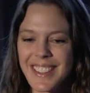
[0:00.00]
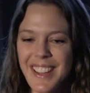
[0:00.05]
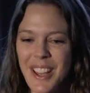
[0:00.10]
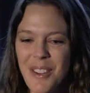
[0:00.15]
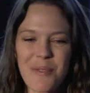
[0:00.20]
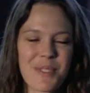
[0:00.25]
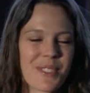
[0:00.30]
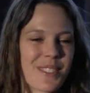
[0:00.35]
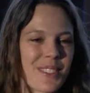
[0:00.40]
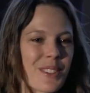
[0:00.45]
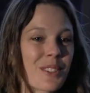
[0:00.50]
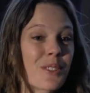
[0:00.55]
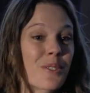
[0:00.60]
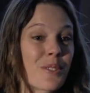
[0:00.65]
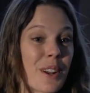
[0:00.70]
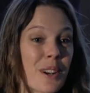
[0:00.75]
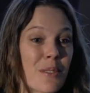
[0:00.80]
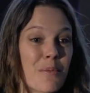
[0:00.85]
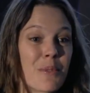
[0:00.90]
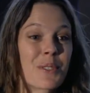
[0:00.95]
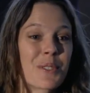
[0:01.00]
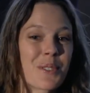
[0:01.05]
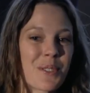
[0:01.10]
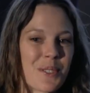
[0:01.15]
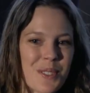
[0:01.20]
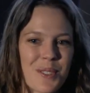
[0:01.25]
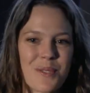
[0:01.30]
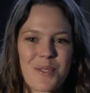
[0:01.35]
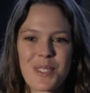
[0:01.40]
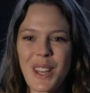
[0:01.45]
It was an incredible
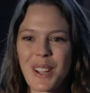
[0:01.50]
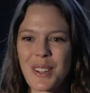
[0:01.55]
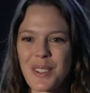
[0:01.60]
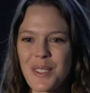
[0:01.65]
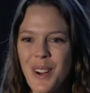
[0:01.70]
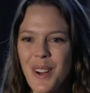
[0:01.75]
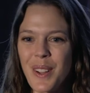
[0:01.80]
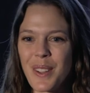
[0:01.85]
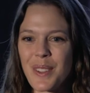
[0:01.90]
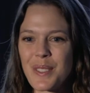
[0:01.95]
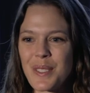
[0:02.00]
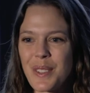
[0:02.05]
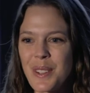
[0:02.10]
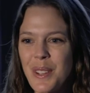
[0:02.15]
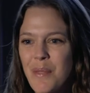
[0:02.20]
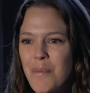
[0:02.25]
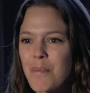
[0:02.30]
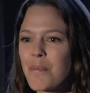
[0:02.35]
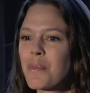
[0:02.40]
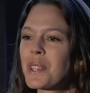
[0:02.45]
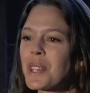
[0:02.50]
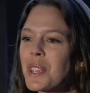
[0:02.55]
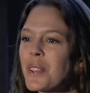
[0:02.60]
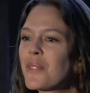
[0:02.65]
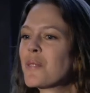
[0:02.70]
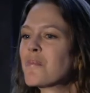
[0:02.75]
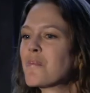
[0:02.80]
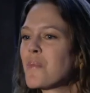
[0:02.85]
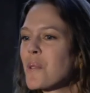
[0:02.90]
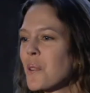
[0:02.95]
use of technology, but
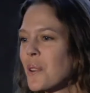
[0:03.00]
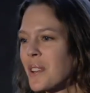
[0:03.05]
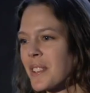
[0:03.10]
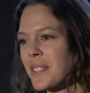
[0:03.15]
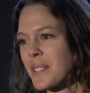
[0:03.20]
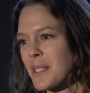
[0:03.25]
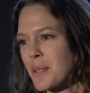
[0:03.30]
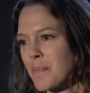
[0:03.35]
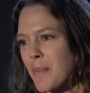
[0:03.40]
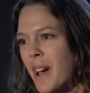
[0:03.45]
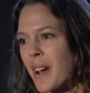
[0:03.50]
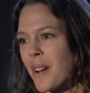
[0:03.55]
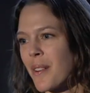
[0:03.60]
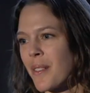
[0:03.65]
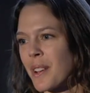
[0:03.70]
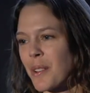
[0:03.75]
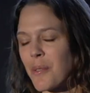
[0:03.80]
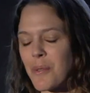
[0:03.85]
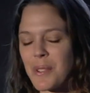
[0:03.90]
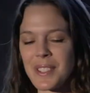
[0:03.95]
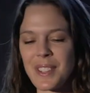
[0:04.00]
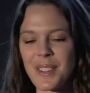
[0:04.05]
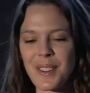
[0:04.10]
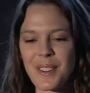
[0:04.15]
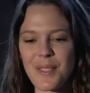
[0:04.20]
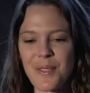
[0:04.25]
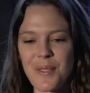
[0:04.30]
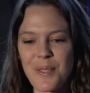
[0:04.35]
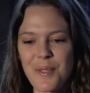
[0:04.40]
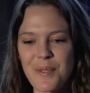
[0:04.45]
even more inspiring was their
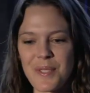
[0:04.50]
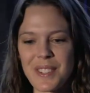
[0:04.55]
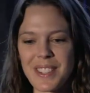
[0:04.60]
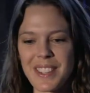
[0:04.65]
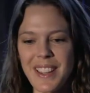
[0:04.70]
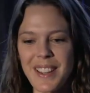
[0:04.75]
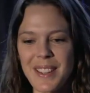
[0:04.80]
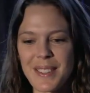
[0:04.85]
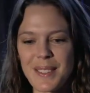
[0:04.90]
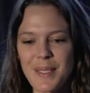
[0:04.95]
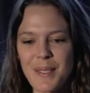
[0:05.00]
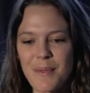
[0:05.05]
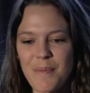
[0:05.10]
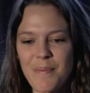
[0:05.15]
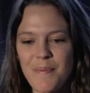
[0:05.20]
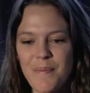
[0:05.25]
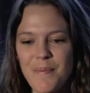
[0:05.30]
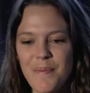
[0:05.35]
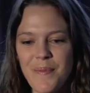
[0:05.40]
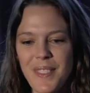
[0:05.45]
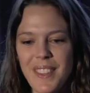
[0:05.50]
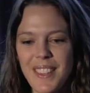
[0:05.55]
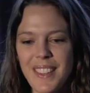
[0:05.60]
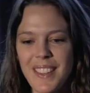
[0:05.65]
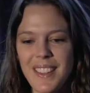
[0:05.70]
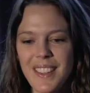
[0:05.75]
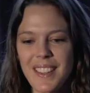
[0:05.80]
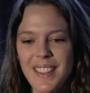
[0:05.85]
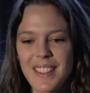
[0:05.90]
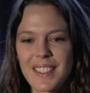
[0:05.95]
enthusiasm.
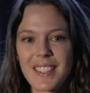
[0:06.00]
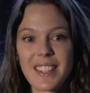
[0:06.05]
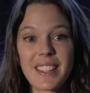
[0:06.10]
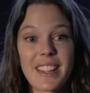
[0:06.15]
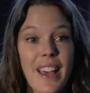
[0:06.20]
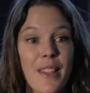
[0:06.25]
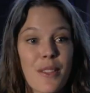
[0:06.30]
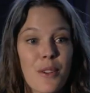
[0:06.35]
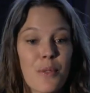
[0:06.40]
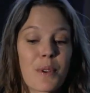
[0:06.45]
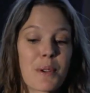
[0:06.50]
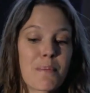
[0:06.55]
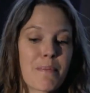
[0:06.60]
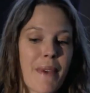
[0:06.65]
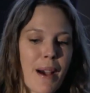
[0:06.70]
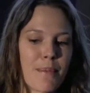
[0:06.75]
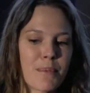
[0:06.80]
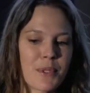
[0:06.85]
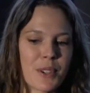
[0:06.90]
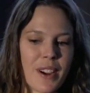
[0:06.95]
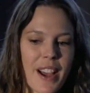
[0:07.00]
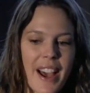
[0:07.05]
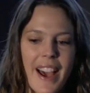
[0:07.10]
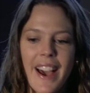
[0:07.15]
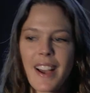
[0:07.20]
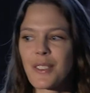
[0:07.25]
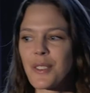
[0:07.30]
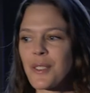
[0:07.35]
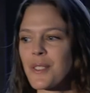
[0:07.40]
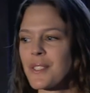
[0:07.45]
Together, we mapped our
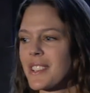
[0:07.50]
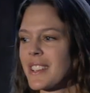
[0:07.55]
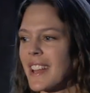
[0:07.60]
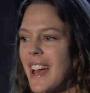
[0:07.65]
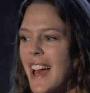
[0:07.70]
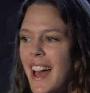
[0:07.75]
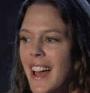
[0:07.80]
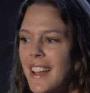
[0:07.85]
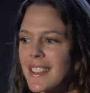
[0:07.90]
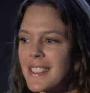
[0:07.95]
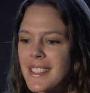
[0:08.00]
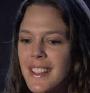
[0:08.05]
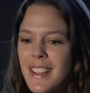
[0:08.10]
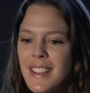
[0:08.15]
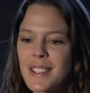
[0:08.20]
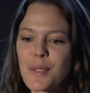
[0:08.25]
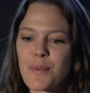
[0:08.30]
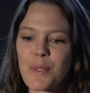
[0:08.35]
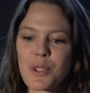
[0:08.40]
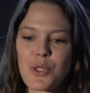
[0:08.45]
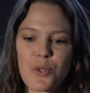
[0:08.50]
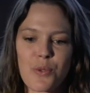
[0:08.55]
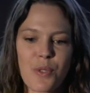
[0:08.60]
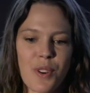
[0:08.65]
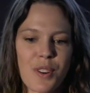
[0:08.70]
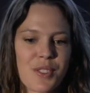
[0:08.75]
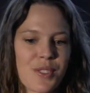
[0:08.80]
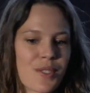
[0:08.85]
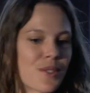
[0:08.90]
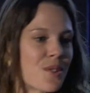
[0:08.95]
actors and assets, we drew
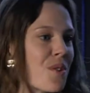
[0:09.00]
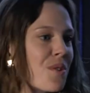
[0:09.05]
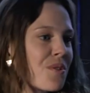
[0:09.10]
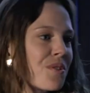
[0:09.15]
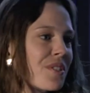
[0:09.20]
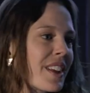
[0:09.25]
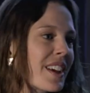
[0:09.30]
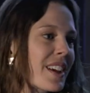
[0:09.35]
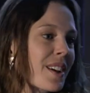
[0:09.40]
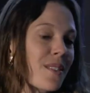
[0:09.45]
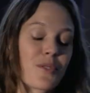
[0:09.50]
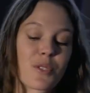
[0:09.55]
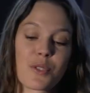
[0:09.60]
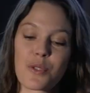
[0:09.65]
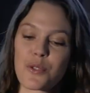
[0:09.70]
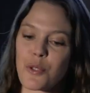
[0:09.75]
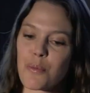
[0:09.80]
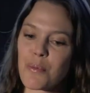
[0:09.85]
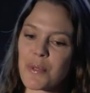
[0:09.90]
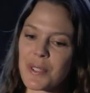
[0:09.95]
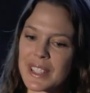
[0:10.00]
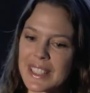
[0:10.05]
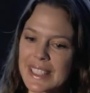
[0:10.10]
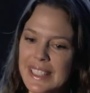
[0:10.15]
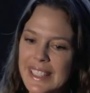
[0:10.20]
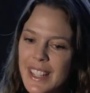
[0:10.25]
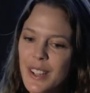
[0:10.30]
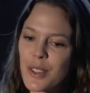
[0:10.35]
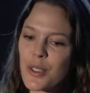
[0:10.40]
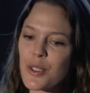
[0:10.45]
our snowflake of distributed
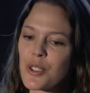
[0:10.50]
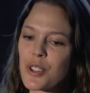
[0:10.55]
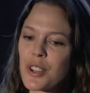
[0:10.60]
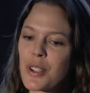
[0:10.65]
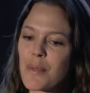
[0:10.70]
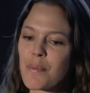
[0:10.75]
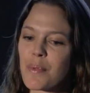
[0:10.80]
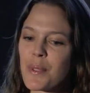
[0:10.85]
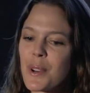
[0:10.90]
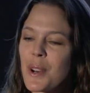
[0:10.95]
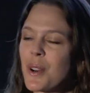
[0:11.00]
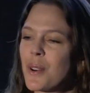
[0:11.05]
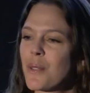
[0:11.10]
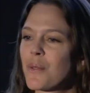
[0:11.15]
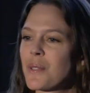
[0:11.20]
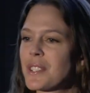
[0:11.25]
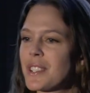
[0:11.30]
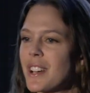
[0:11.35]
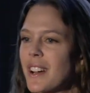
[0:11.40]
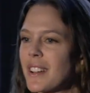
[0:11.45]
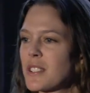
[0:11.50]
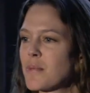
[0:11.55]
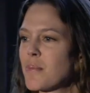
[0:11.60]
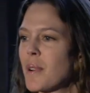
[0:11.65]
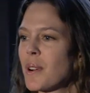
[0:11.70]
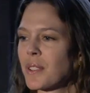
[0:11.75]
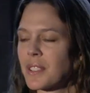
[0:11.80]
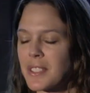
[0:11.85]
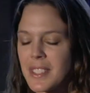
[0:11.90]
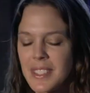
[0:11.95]
leadership, we talked
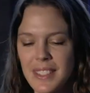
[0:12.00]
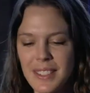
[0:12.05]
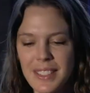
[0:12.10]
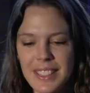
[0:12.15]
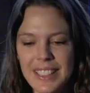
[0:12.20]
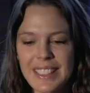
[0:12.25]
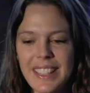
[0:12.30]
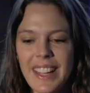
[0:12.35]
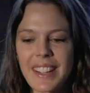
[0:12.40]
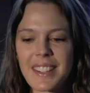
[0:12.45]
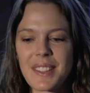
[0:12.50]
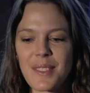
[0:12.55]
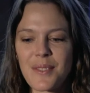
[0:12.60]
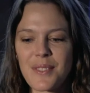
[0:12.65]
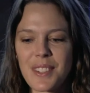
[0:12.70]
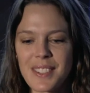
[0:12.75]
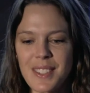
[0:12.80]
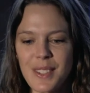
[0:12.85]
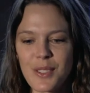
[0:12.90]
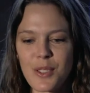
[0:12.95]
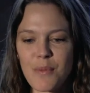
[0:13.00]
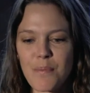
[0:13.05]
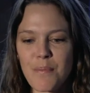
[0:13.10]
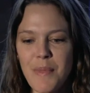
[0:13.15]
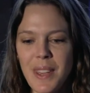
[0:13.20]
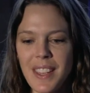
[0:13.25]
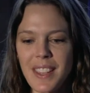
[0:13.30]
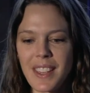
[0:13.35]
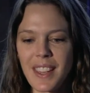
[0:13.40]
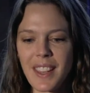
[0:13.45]
about collective decision
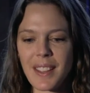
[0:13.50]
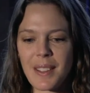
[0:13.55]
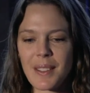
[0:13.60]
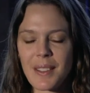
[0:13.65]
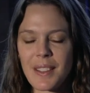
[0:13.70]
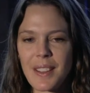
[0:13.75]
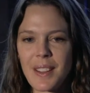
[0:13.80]
making